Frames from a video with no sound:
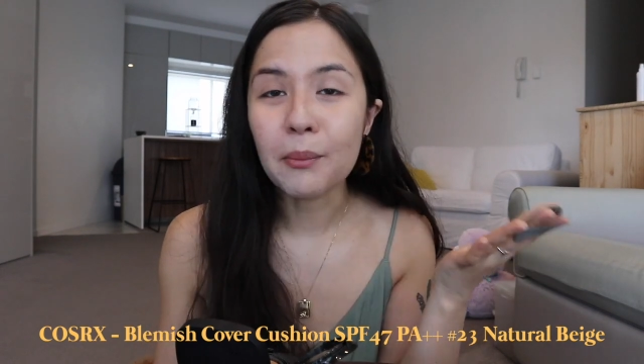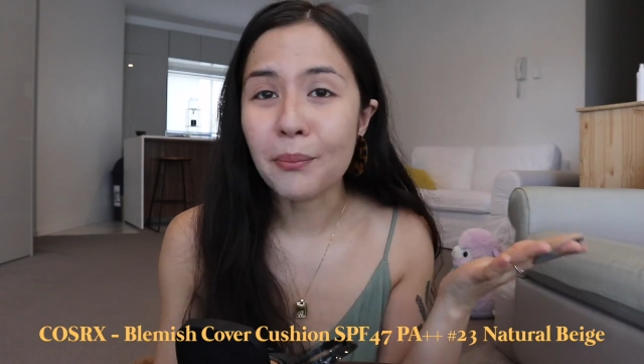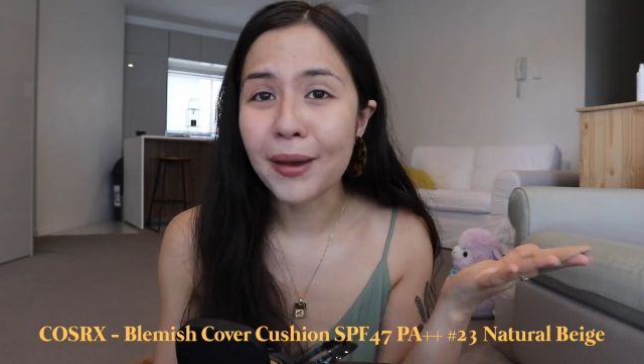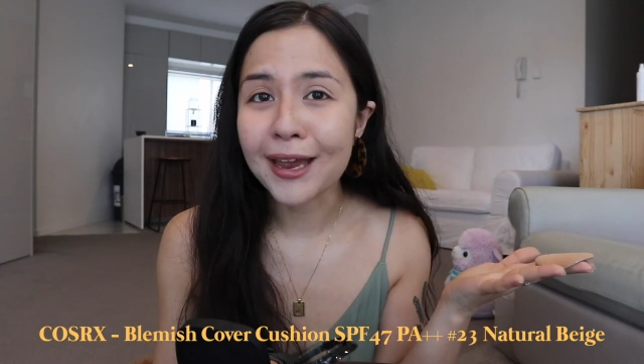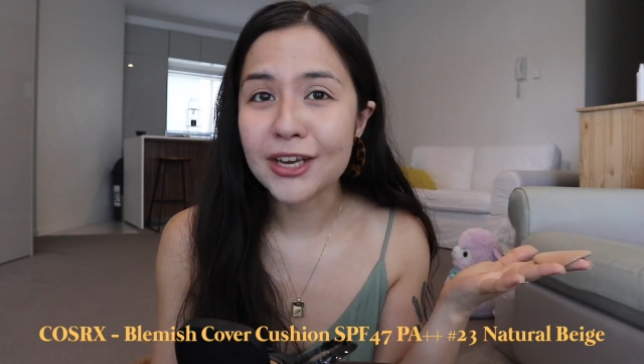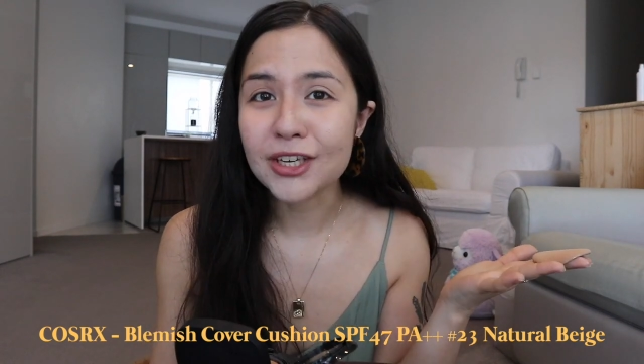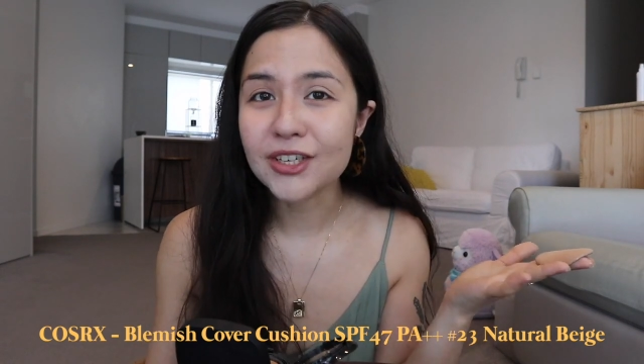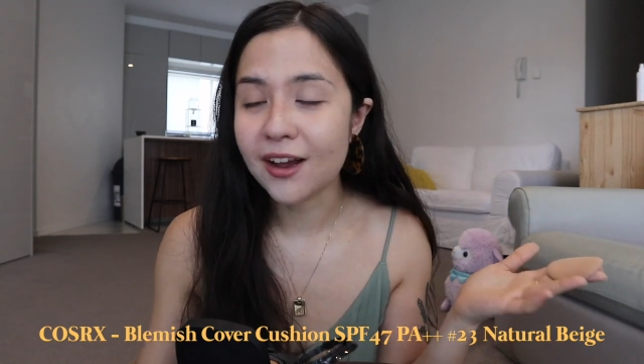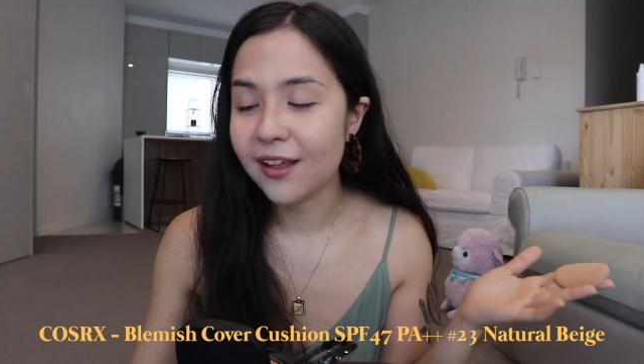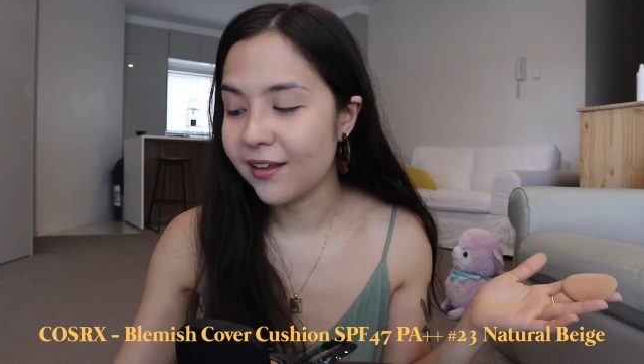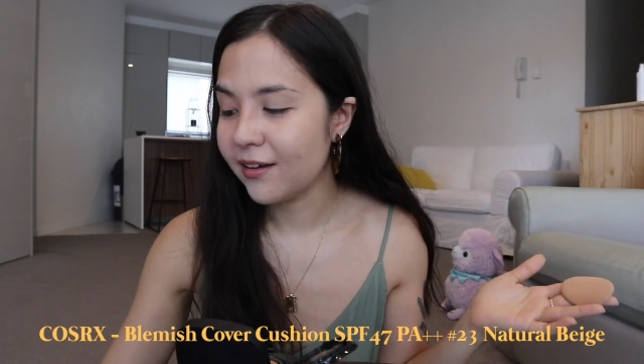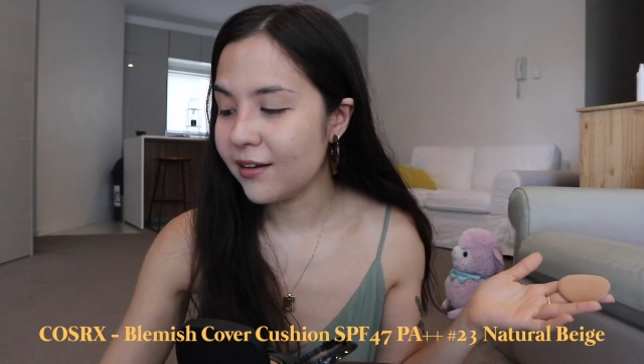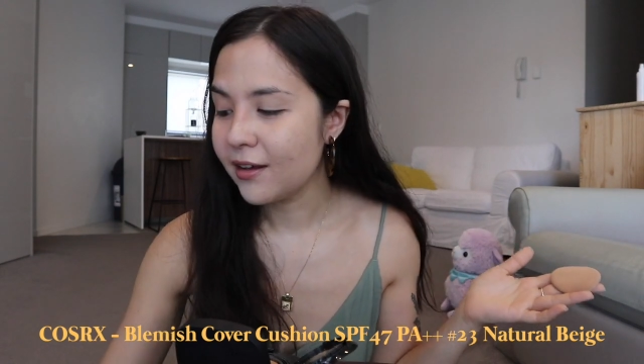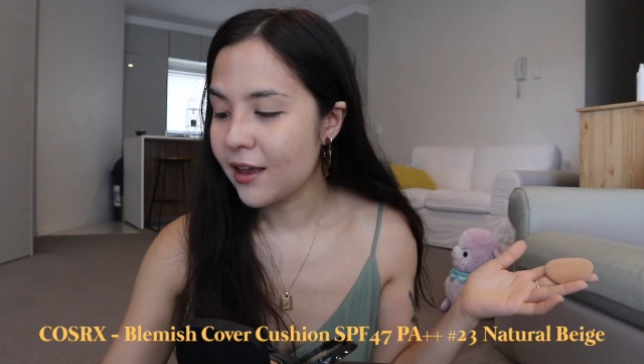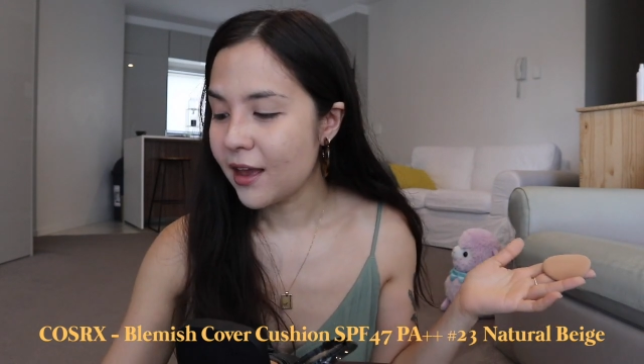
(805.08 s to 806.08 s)
beige
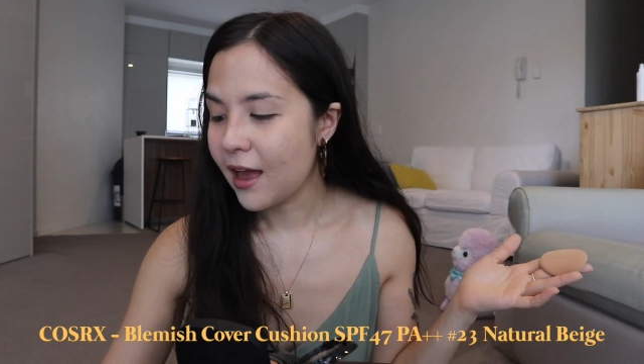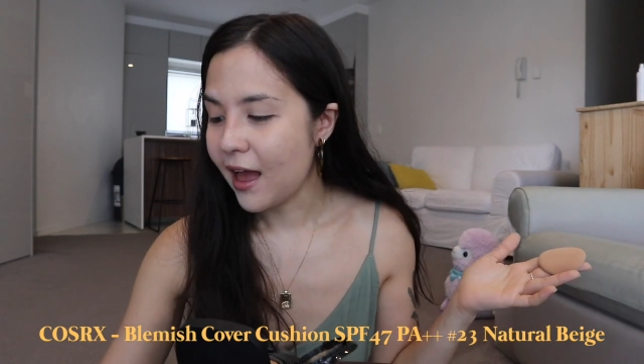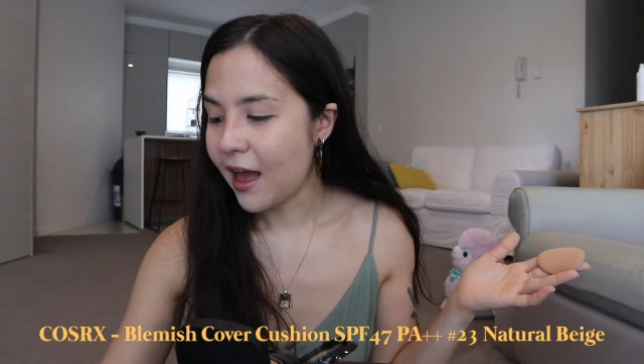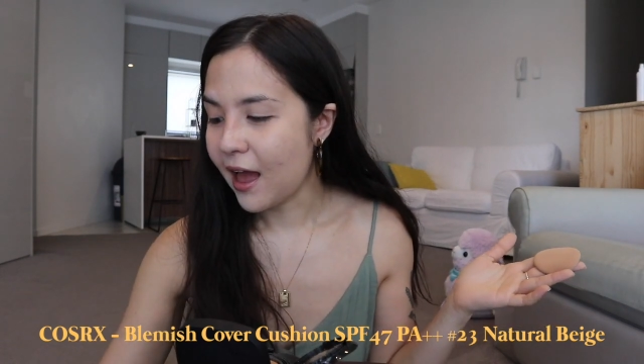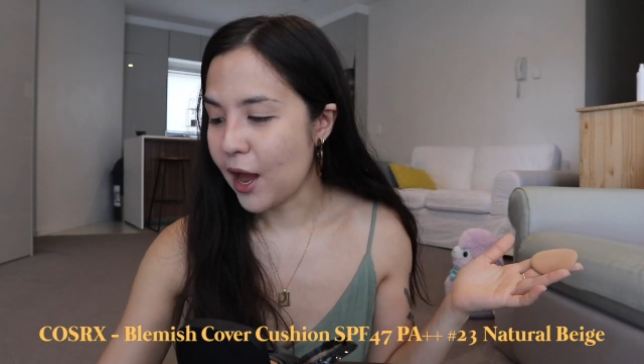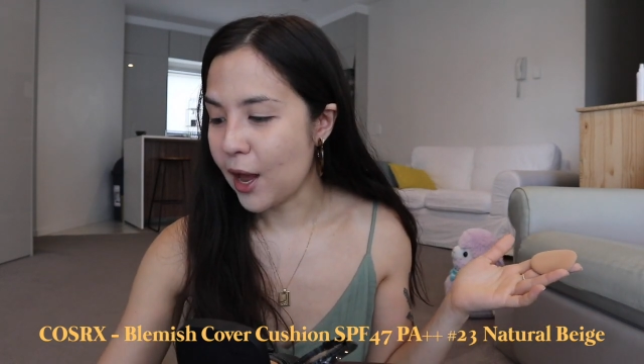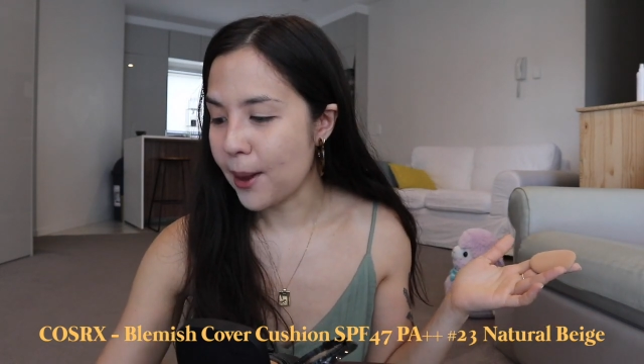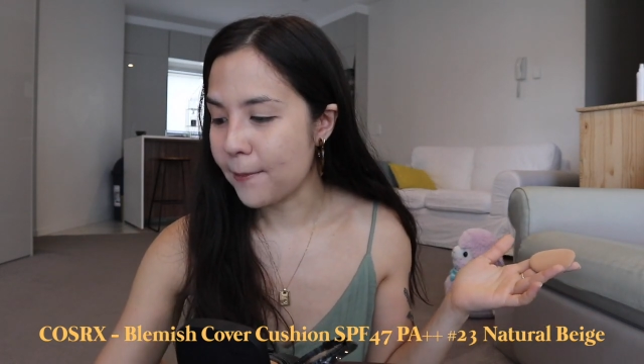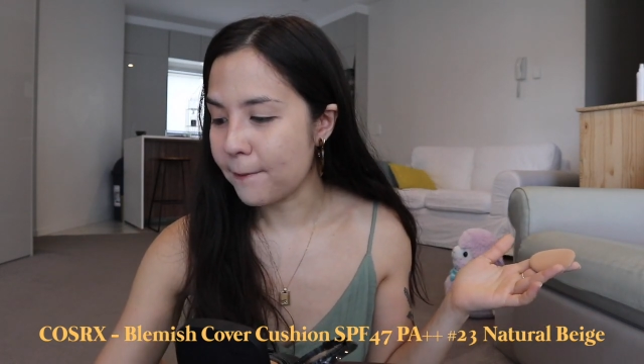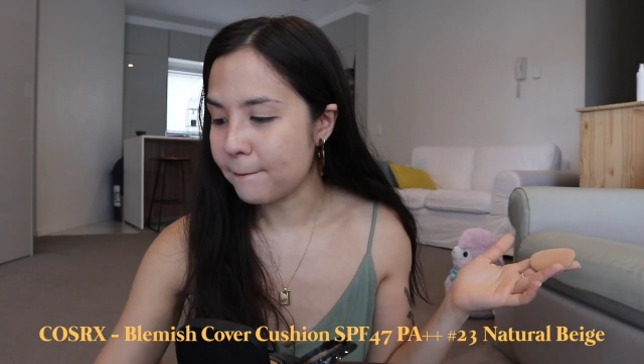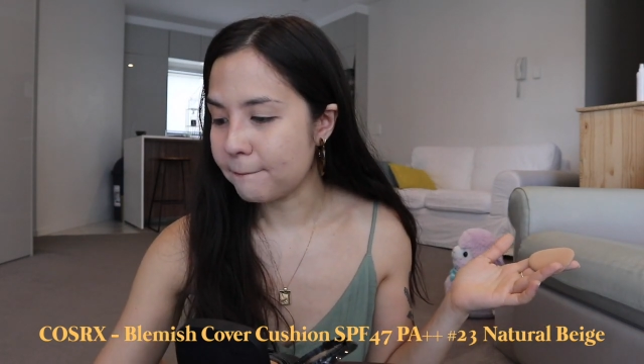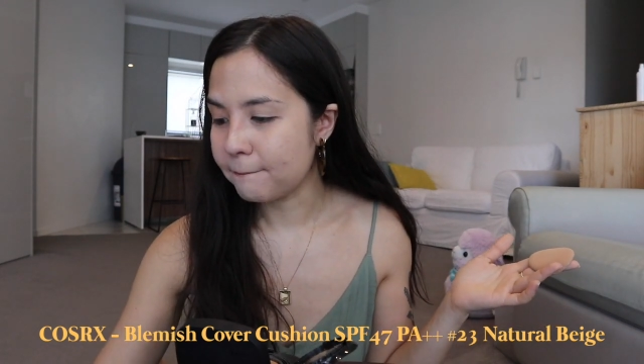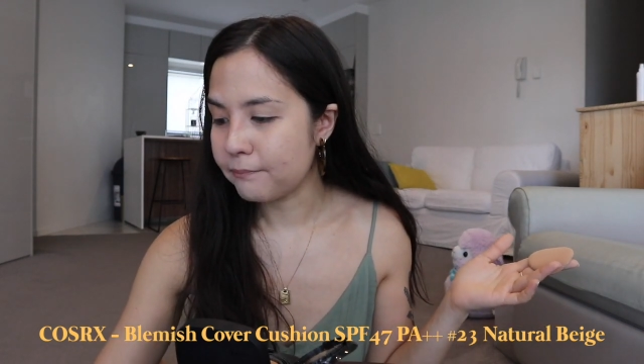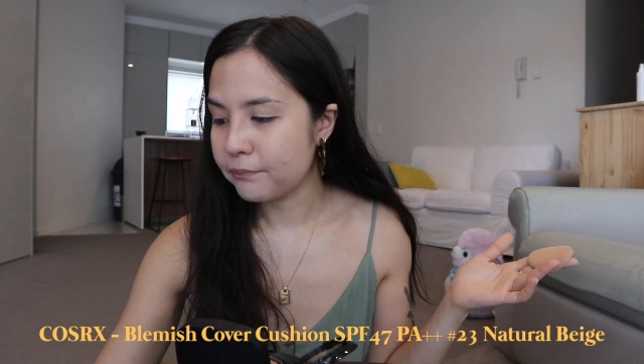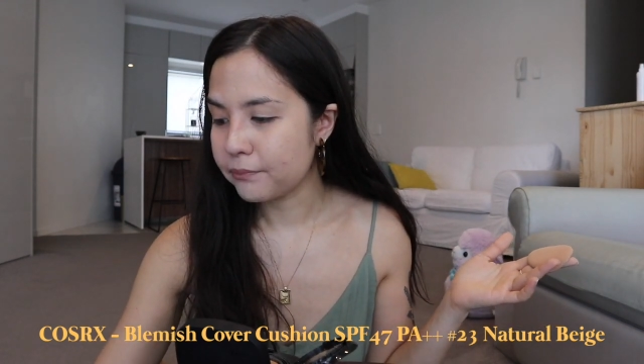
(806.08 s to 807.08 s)
color.
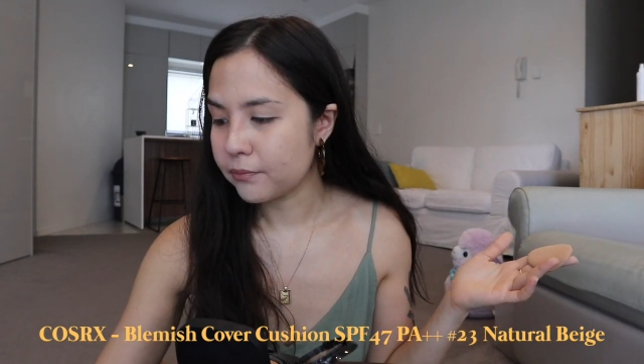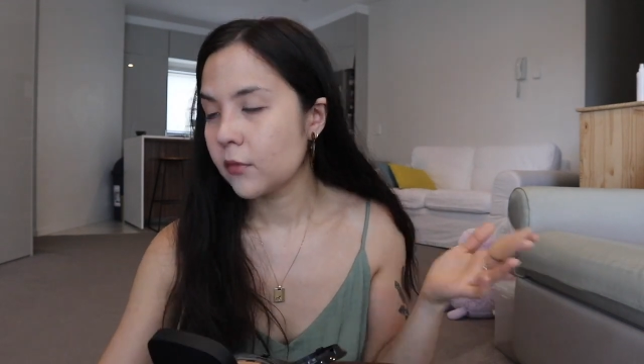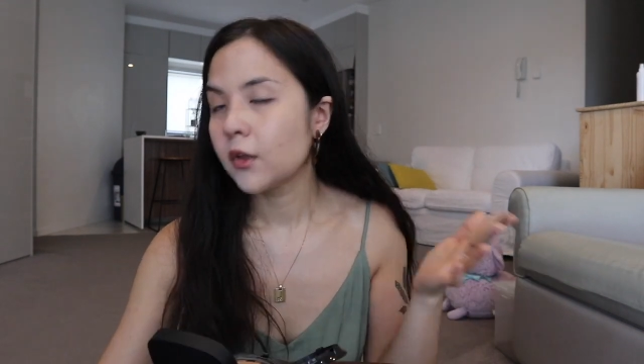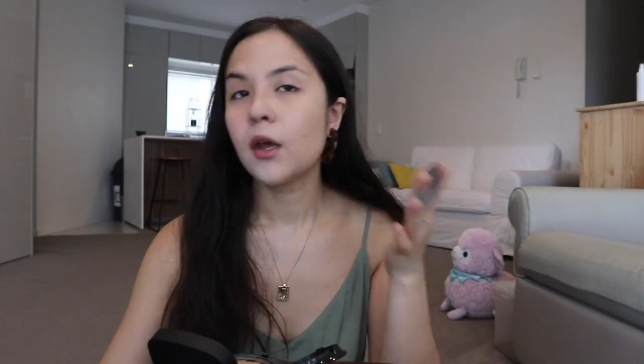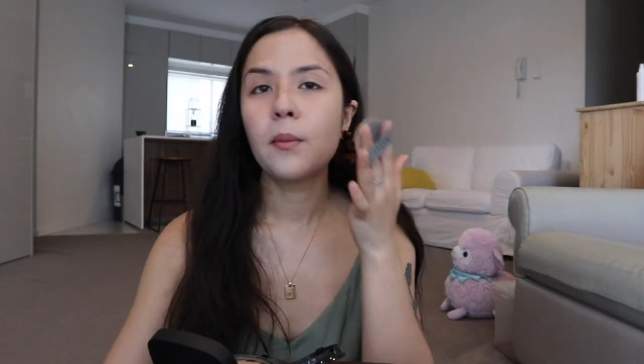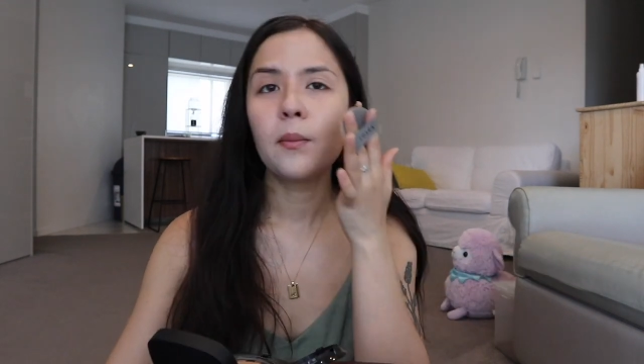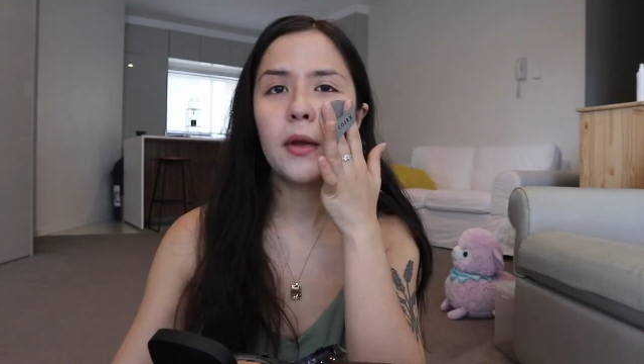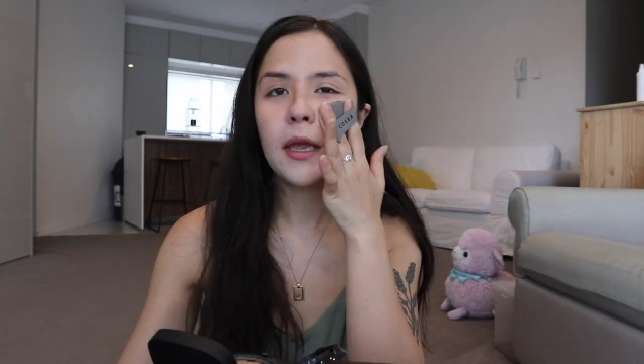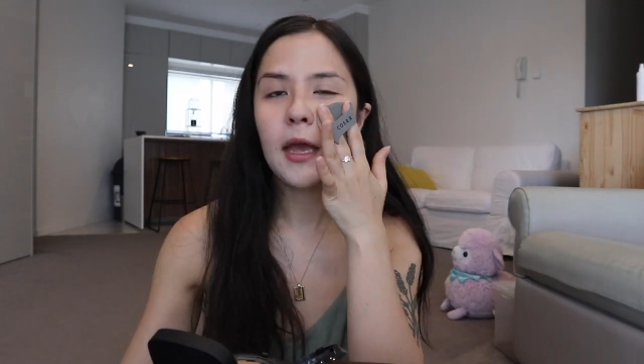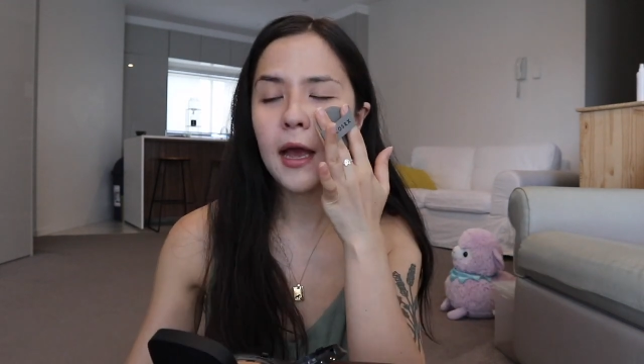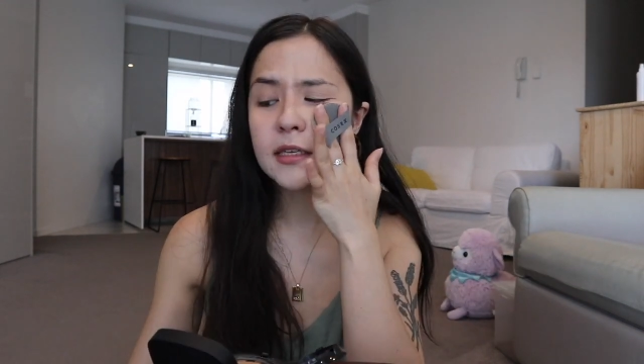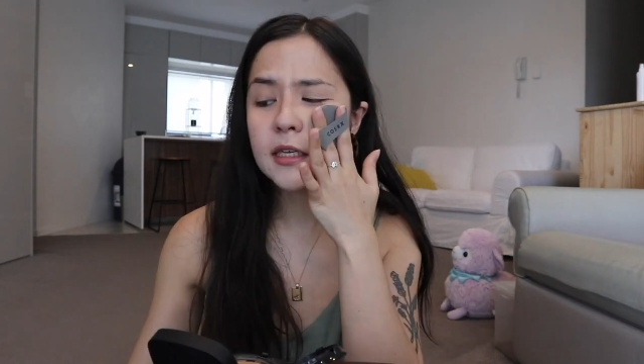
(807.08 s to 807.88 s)
But yeah,